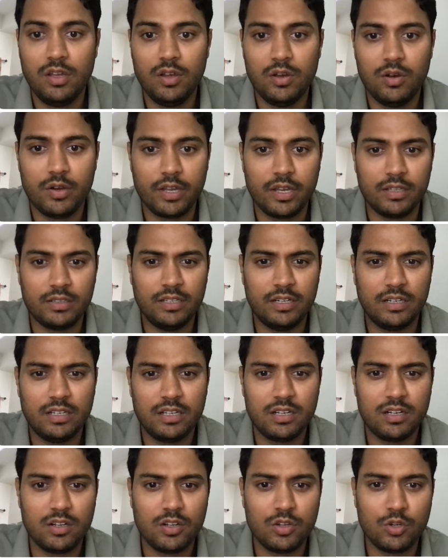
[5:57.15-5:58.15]
okay, that
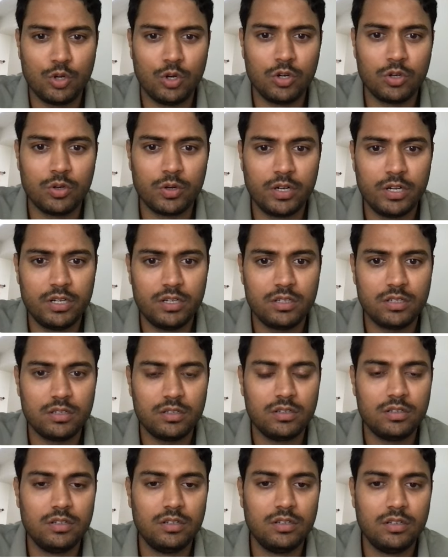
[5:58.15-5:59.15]
are congruent
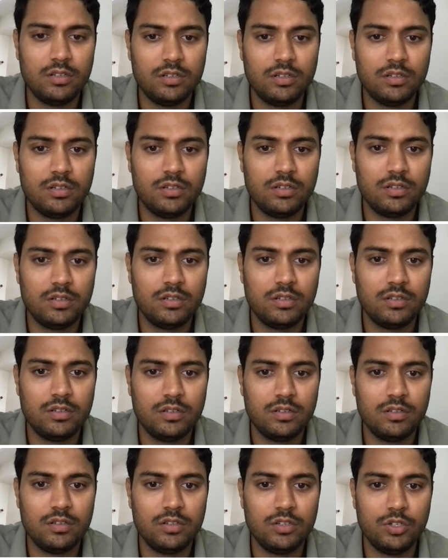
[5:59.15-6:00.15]

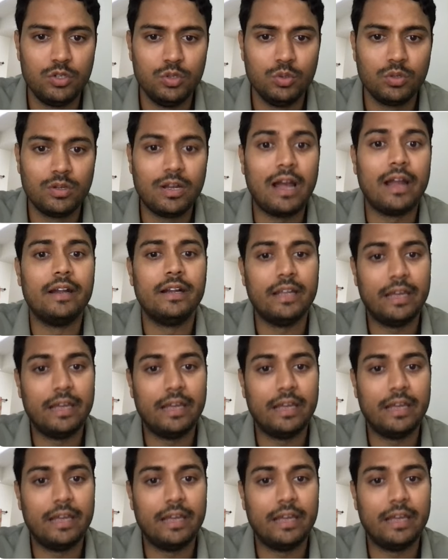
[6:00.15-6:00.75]
to kite